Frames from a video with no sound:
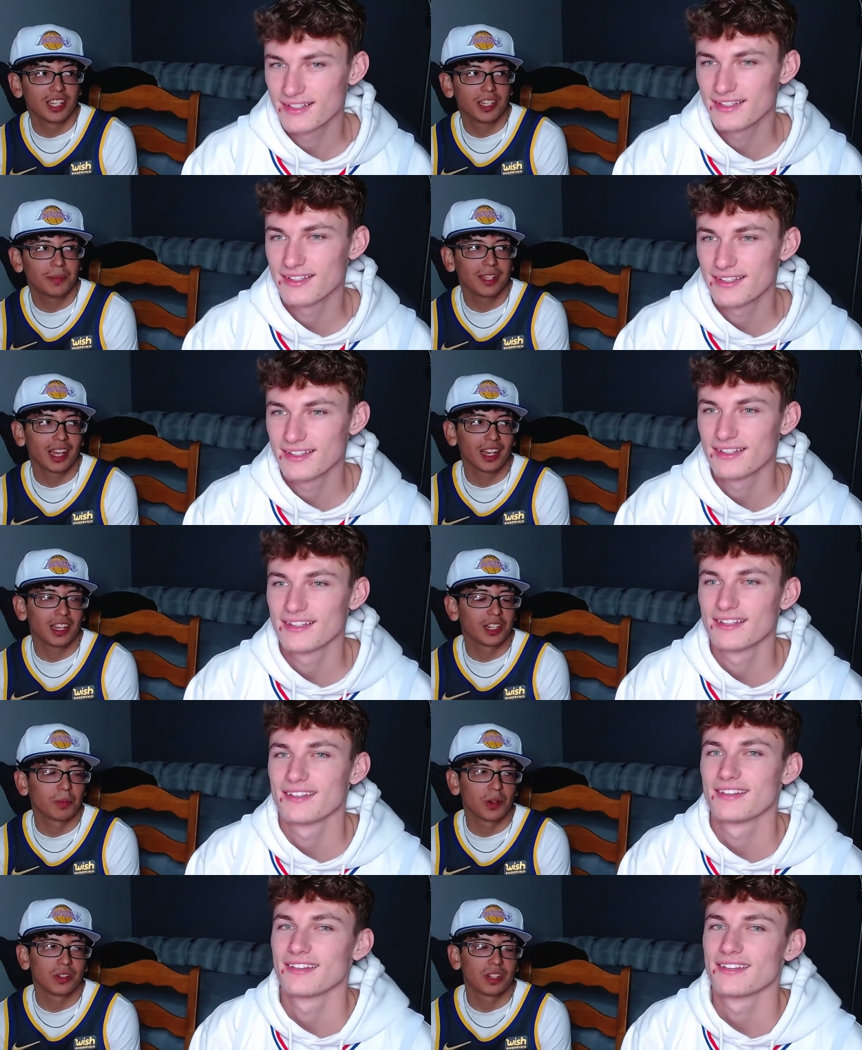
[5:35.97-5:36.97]
Speaker 1: He's been getting
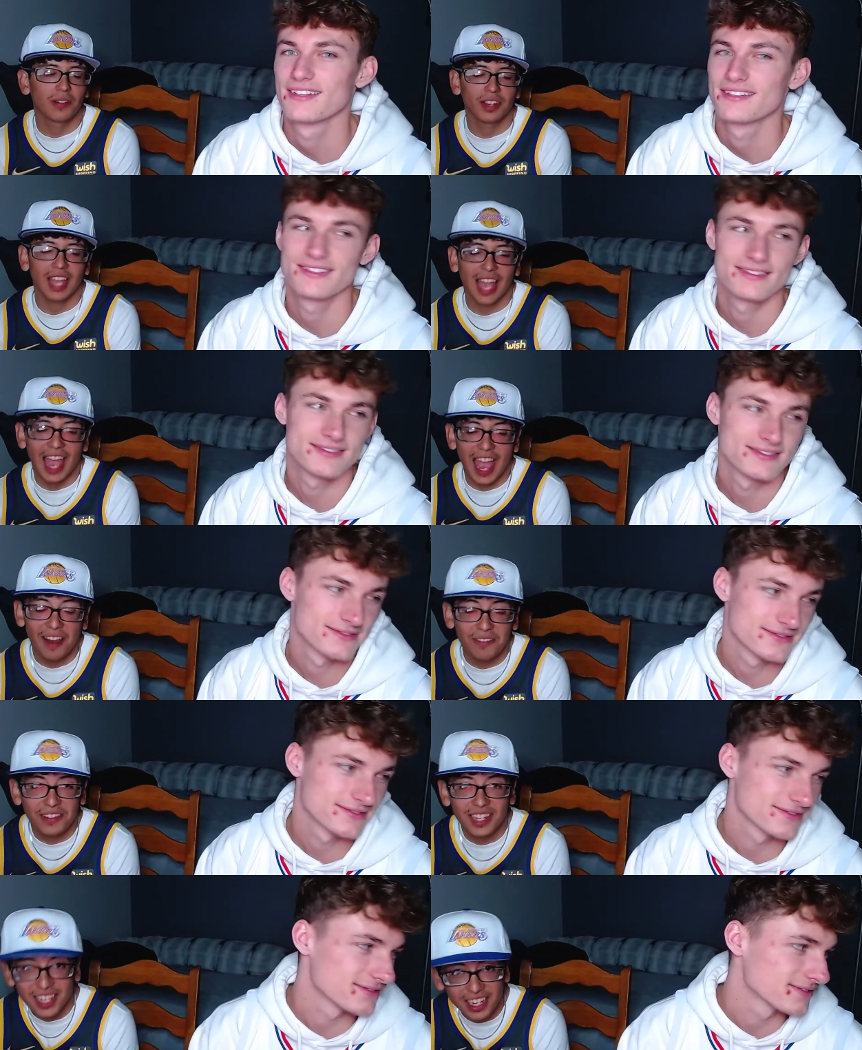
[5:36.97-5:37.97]
exposed
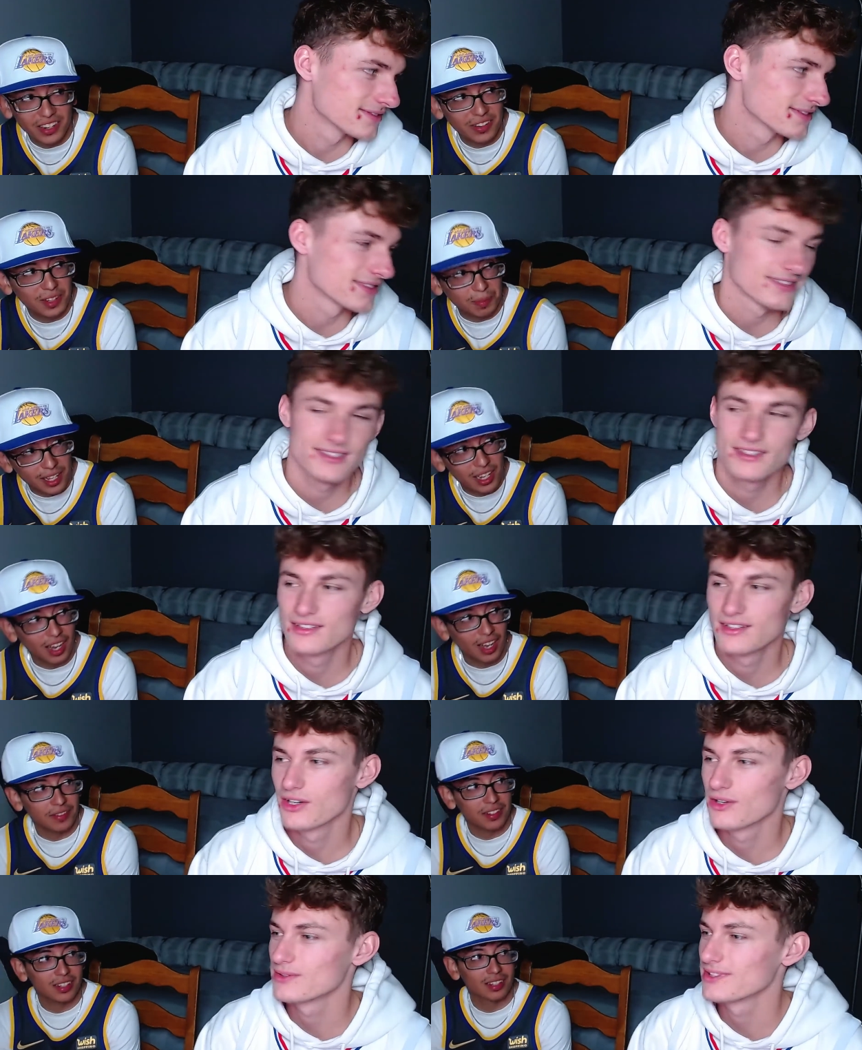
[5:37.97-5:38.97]
every
Speaker 2: year in the playoffs.
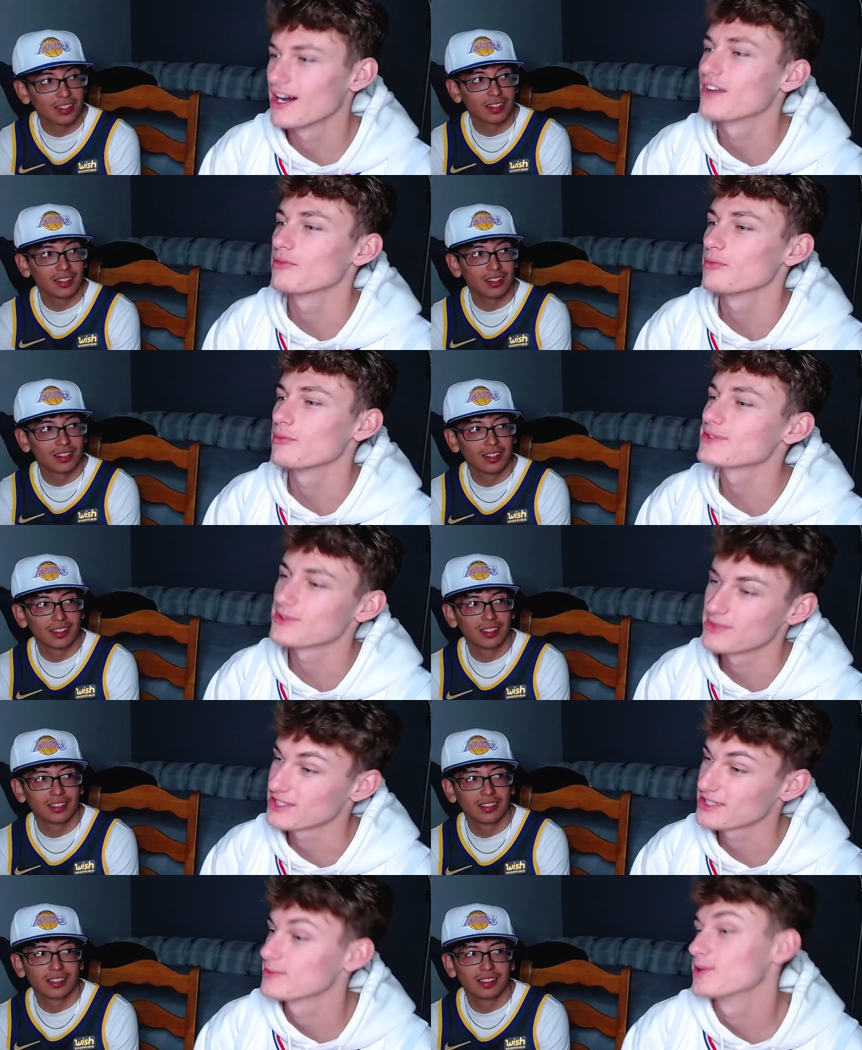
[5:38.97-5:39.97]
No, Donovan Mitchell has been
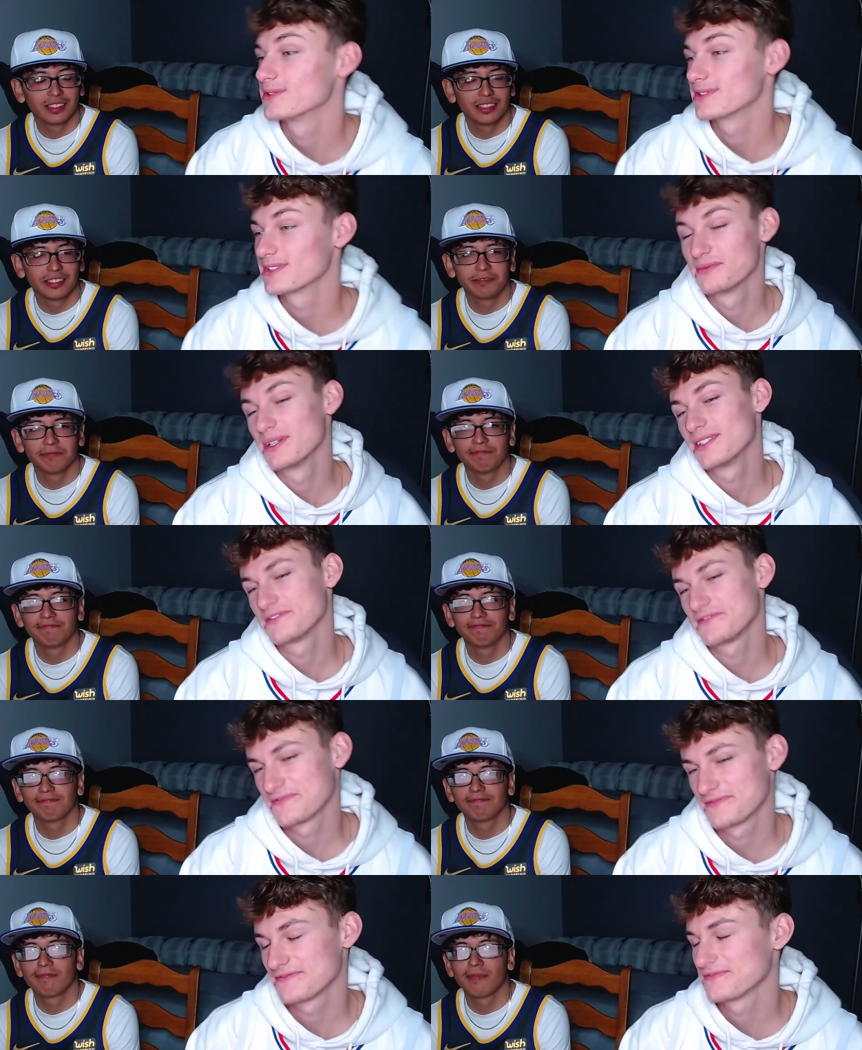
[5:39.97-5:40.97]
exposing him, man.
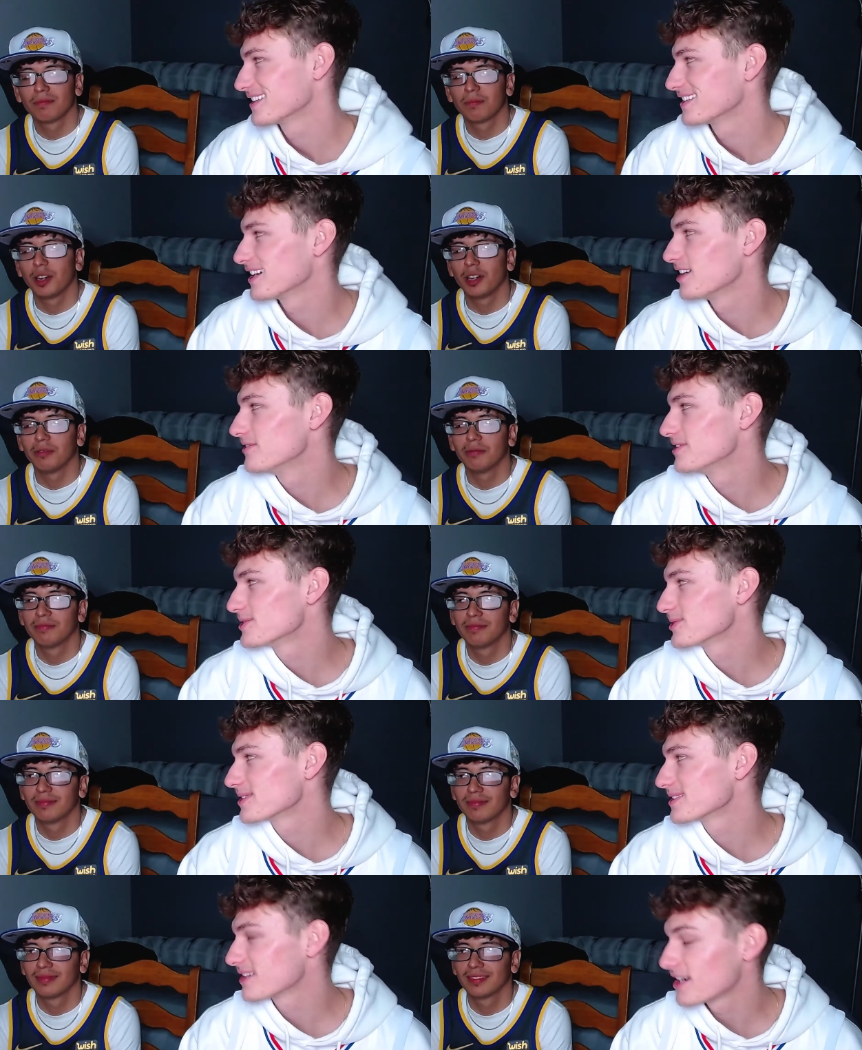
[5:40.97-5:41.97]
Donovan
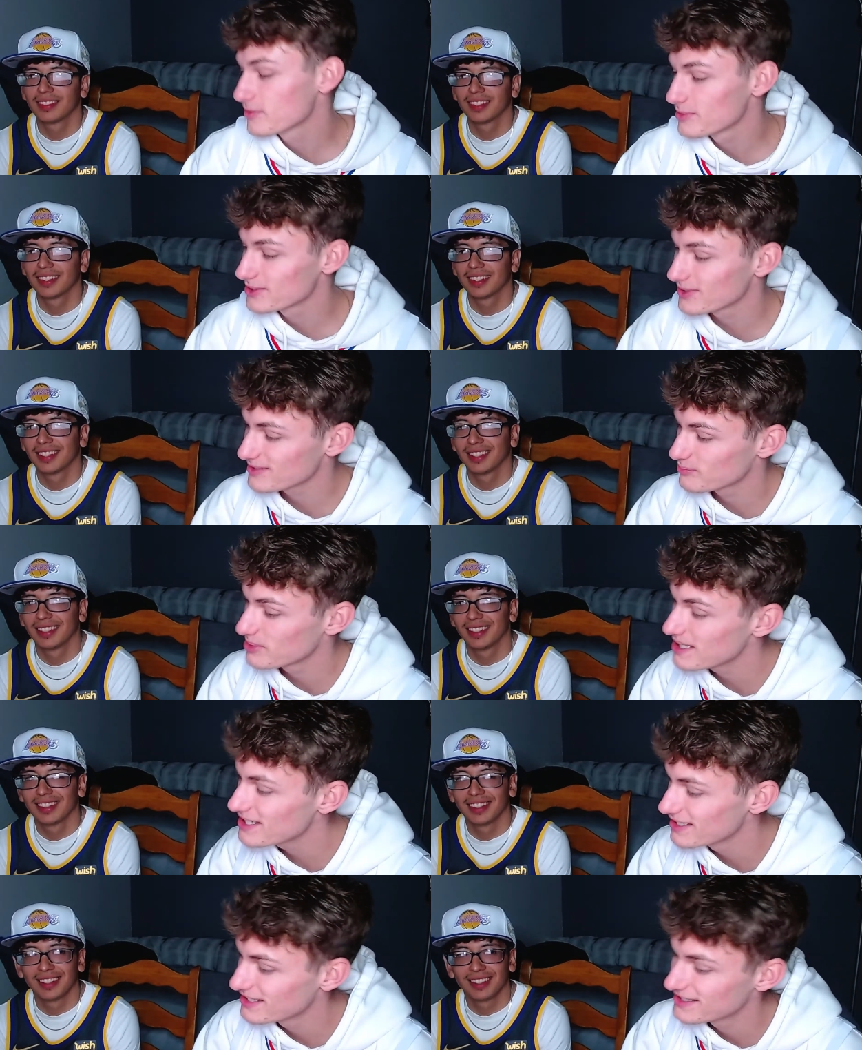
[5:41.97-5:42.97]
Mitchell gets
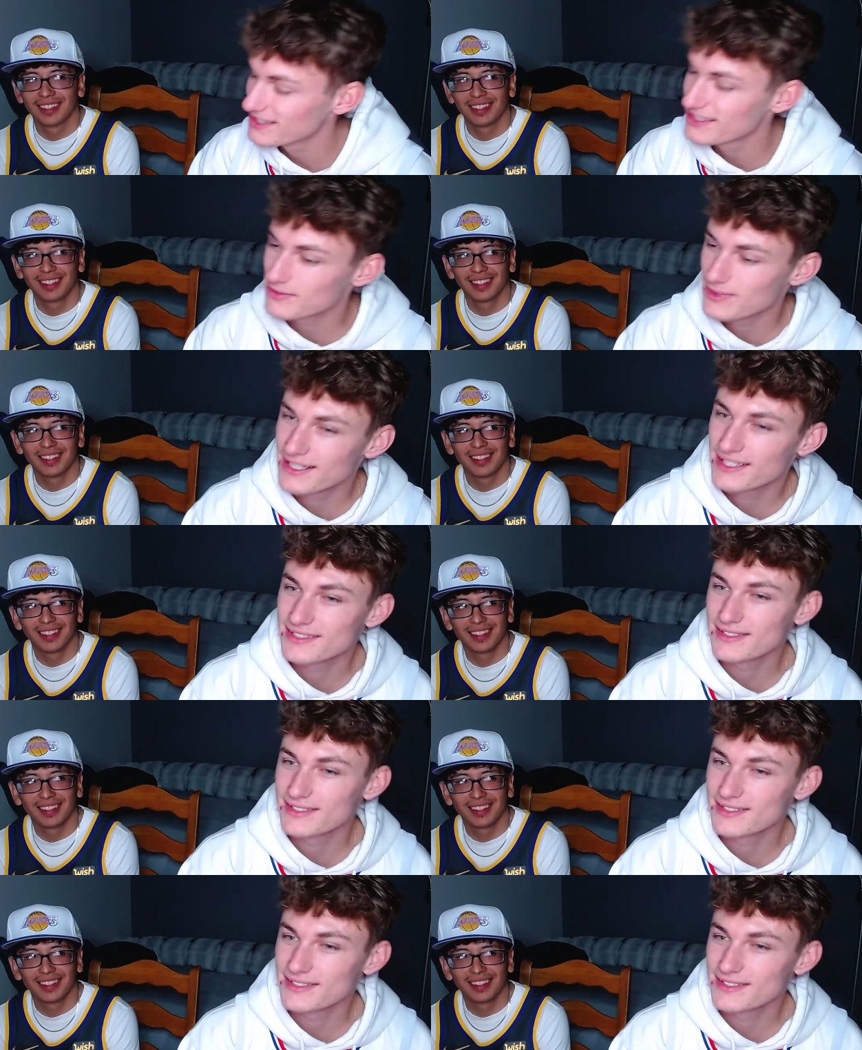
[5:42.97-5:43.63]
beat, and then this man has to